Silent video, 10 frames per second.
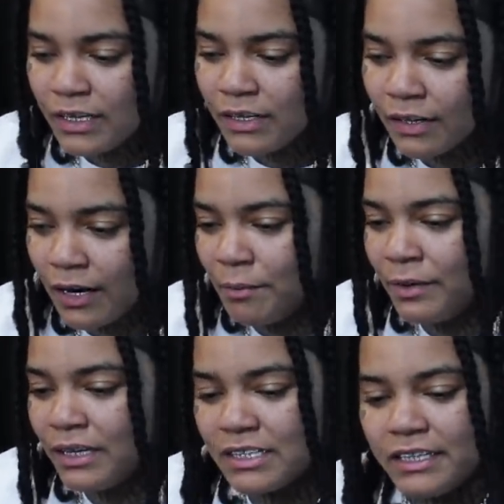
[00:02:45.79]
You know what I
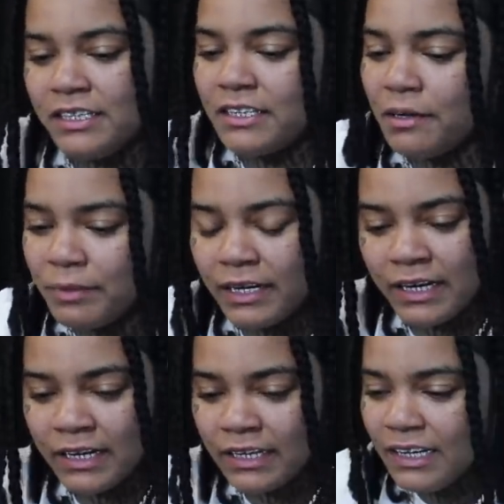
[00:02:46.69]
mean? She's up
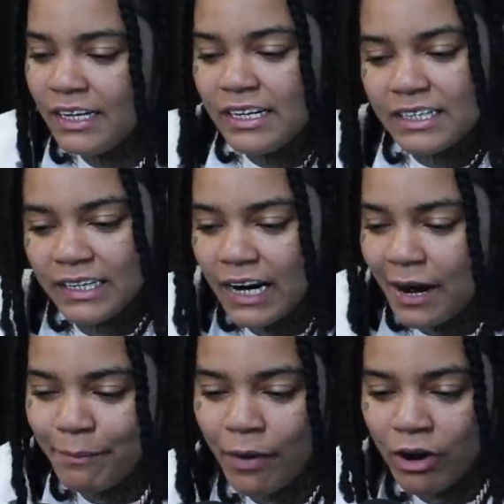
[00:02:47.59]
there. She
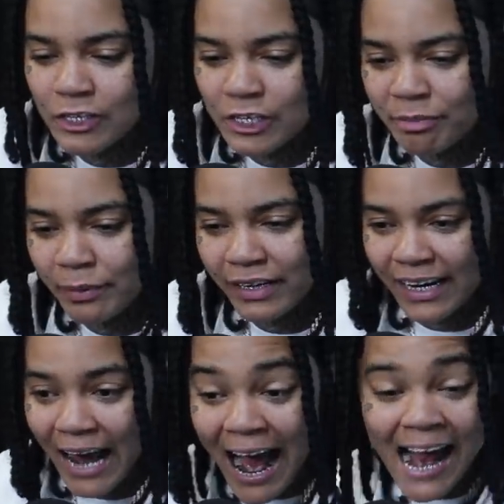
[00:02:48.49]
got balls. She's spitting.
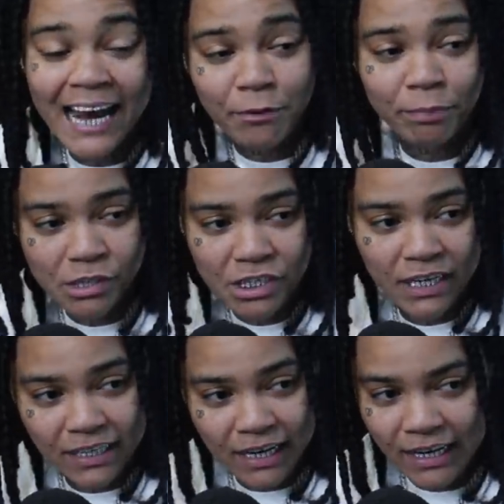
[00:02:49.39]
Like I
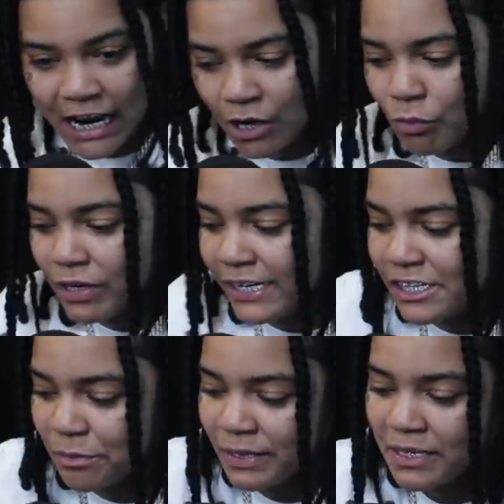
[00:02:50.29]
appreciate that. Yeah. I don't need
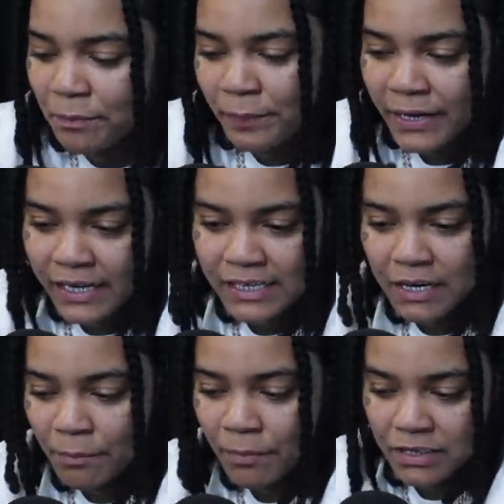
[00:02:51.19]
to be compared
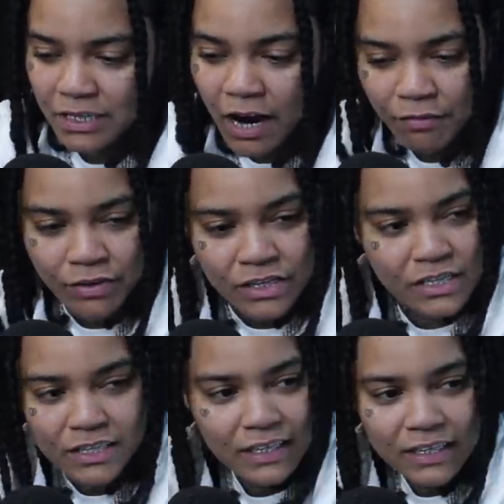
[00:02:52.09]
amongst to others.
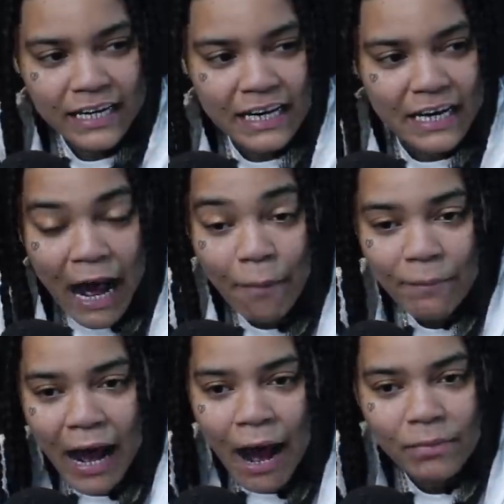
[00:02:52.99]
else. Yeah, I'm.
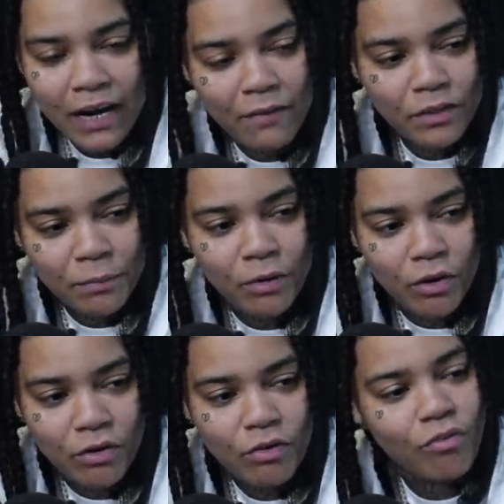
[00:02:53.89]
Whether I'm comfortable.
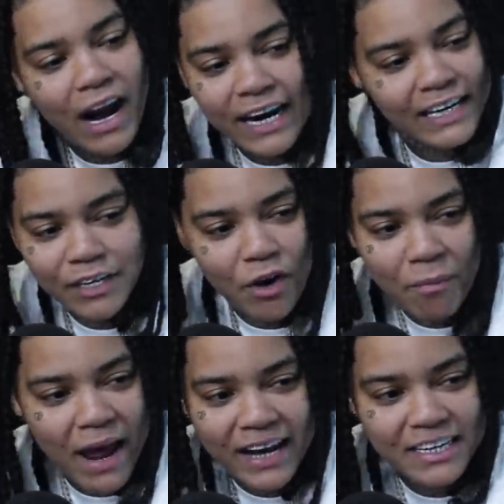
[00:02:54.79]
Male, female, right. It don't
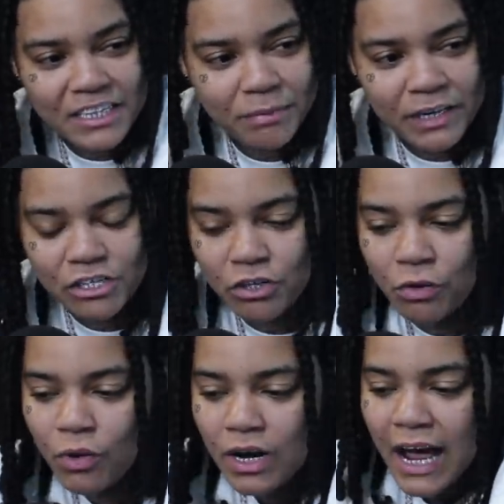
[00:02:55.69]
matter stuff. to me.
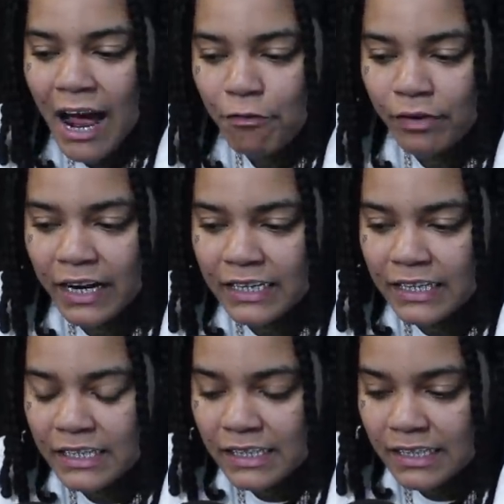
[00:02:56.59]
So I feel like the
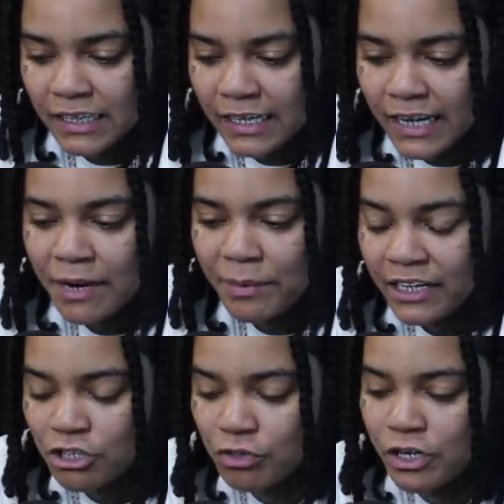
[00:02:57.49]
the the game and
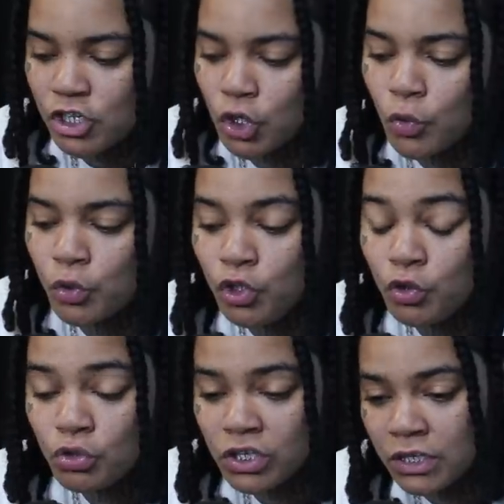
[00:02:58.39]
industry is so
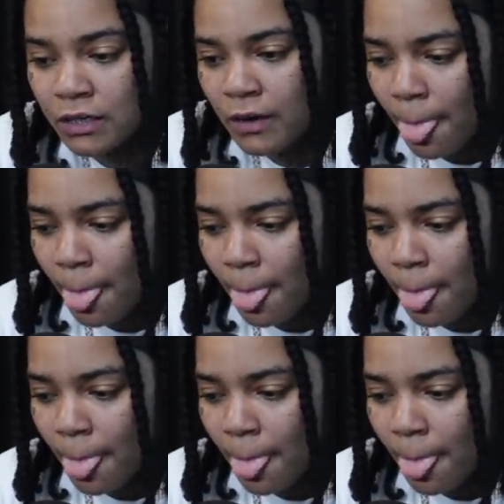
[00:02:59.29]
used to